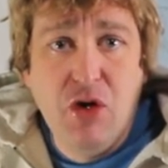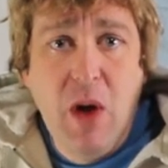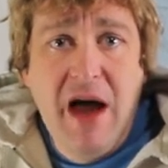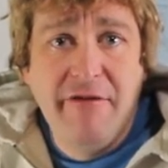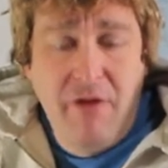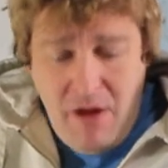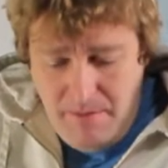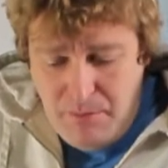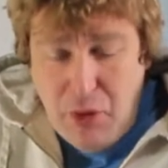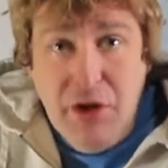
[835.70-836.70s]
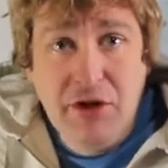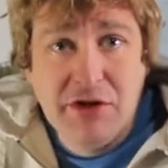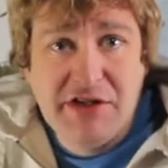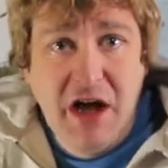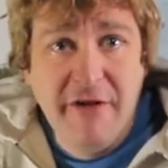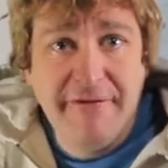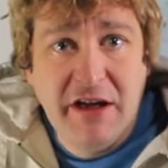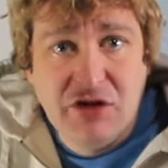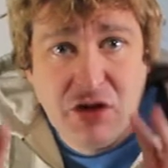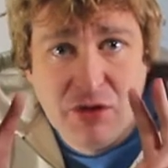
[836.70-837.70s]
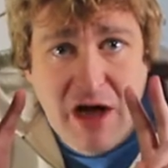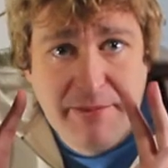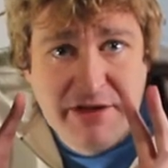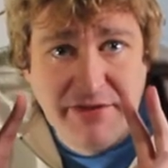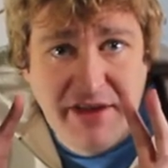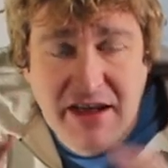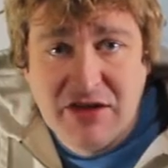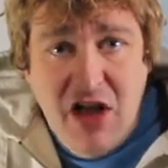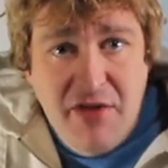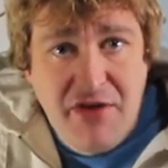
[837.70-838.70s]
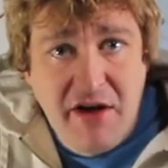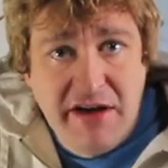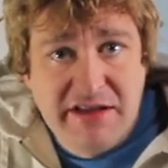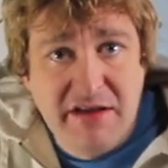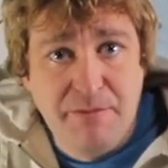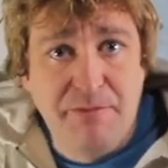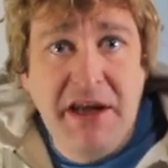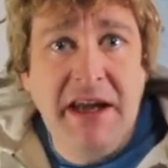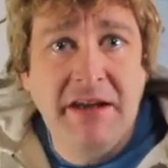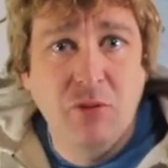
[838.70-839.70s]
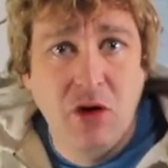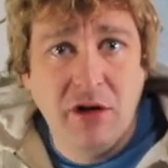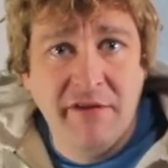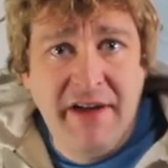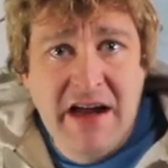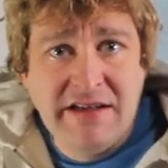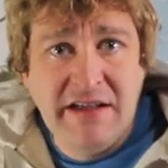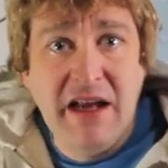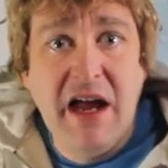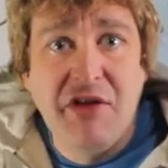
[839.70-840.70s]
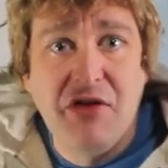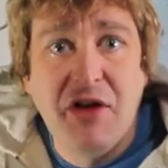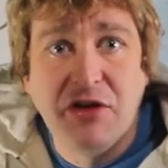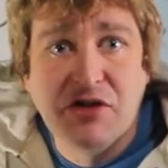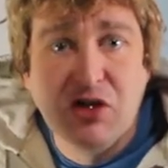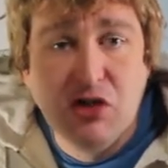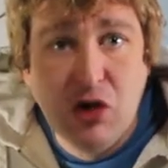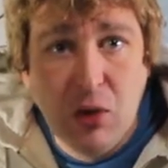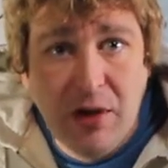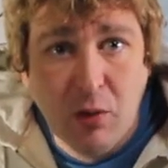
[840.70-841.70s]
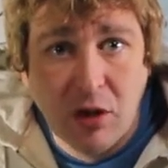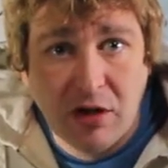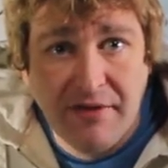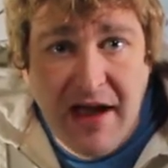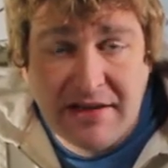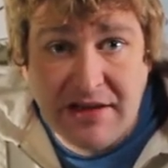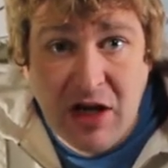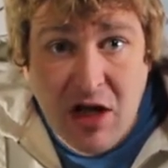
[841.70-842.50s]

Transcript: have put yourself in two types of things. There is the being work of acting, and then there is the doing work of acting.